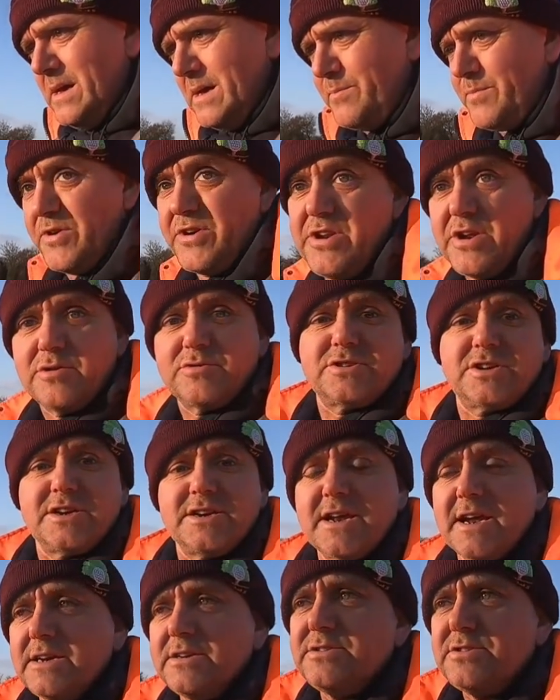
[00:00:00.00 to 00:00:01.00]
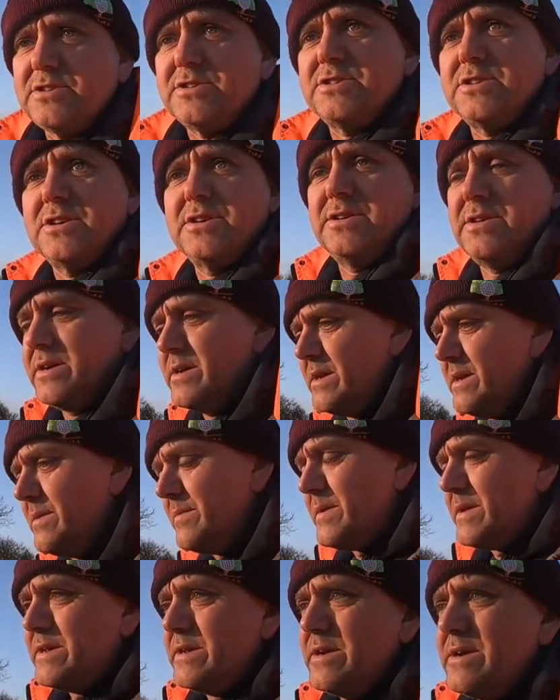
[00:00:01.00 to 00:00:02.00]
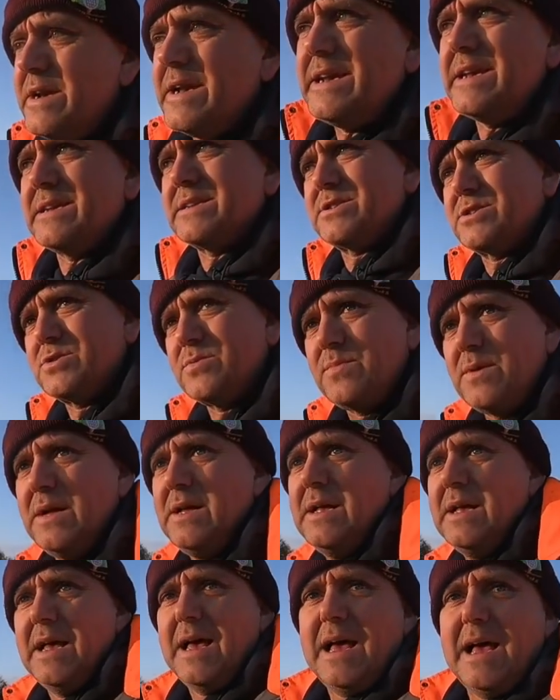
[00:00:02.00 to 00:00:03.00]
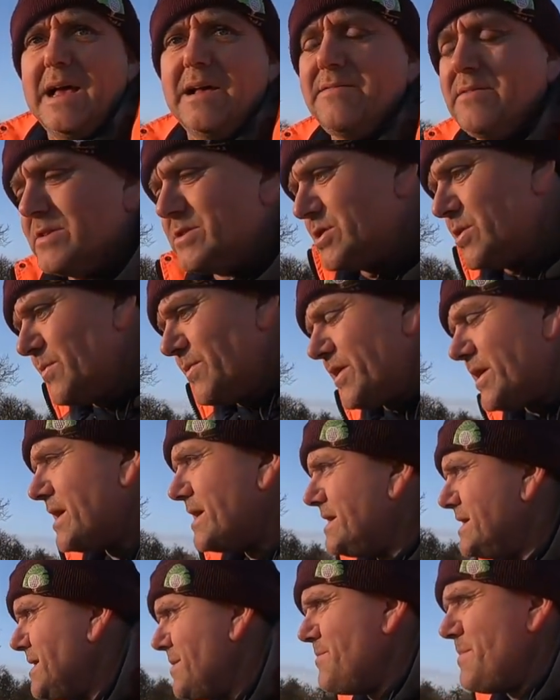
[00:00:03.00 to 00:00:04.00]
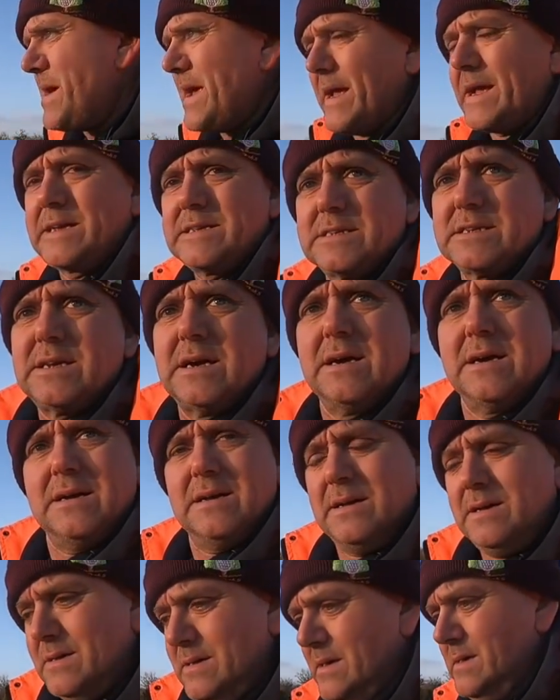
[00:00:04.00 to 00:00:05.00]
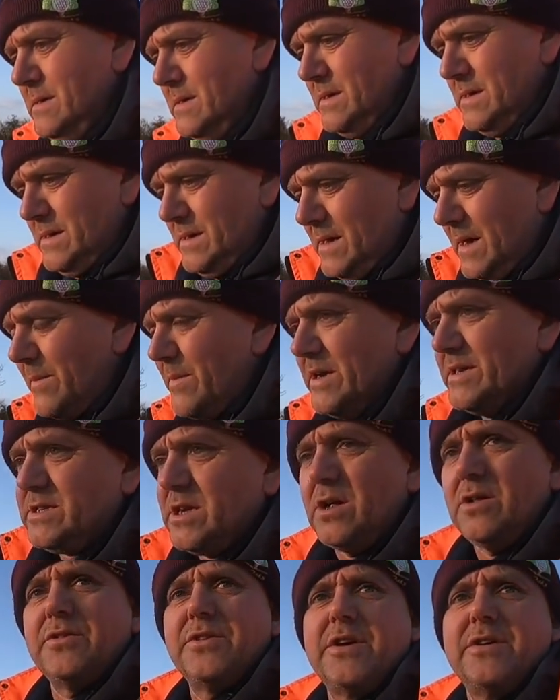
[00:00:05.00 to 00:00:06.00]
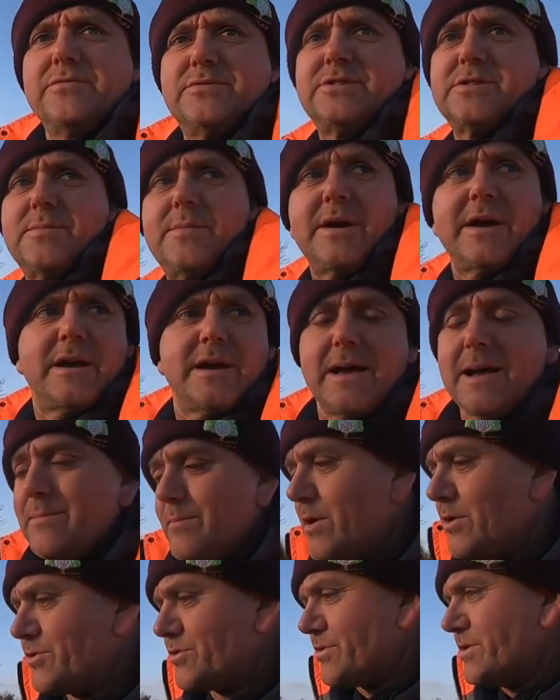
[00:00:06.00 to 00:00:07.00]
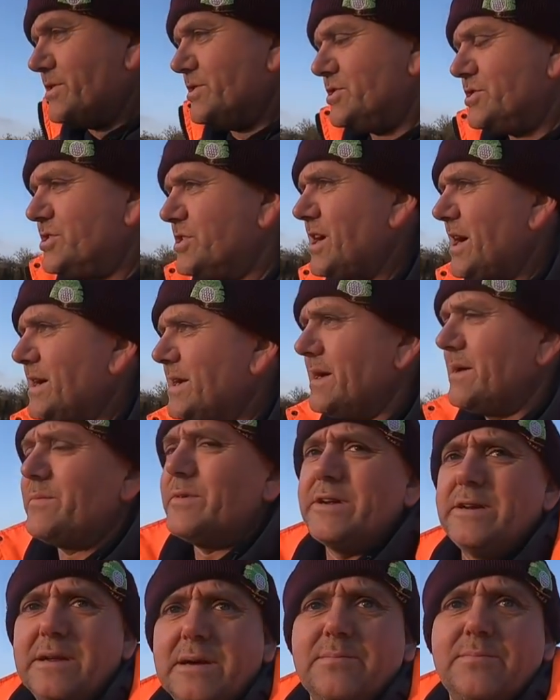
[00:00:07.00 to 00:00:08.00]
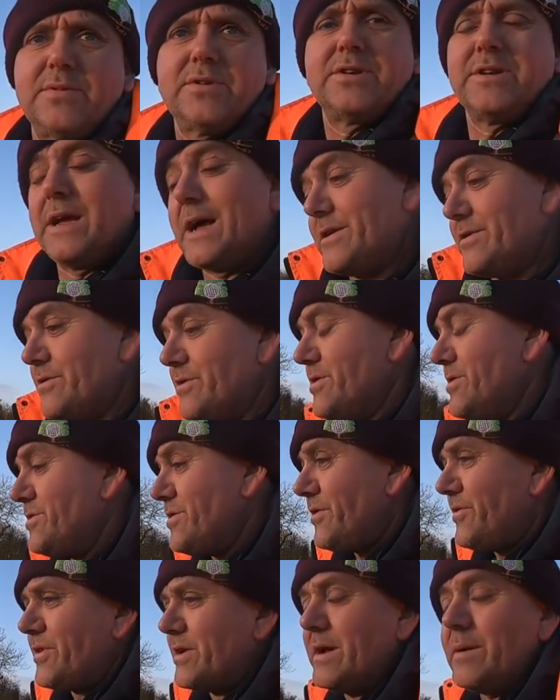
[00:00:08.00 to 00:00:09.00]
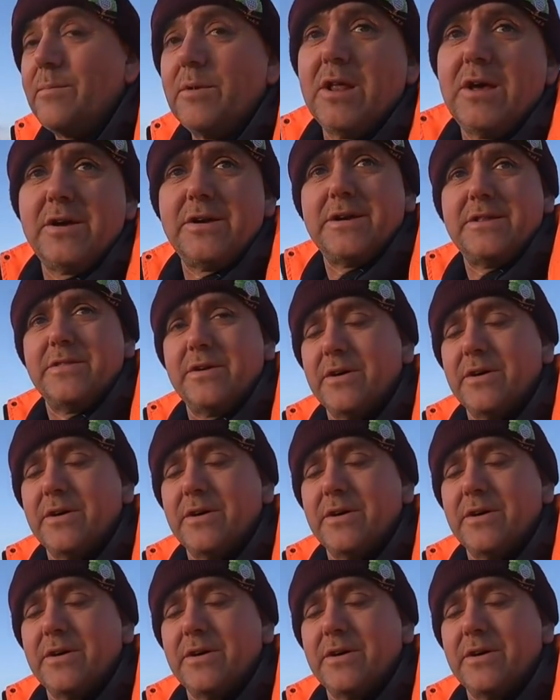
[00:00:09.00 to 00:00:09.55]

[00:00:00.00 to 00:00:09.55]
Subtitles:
Producing nitrogen, you know what I mean? You need something in your mix. I mean, it's all new to me and I'm uttering shite. I mean, I don't know nothing. I'm learning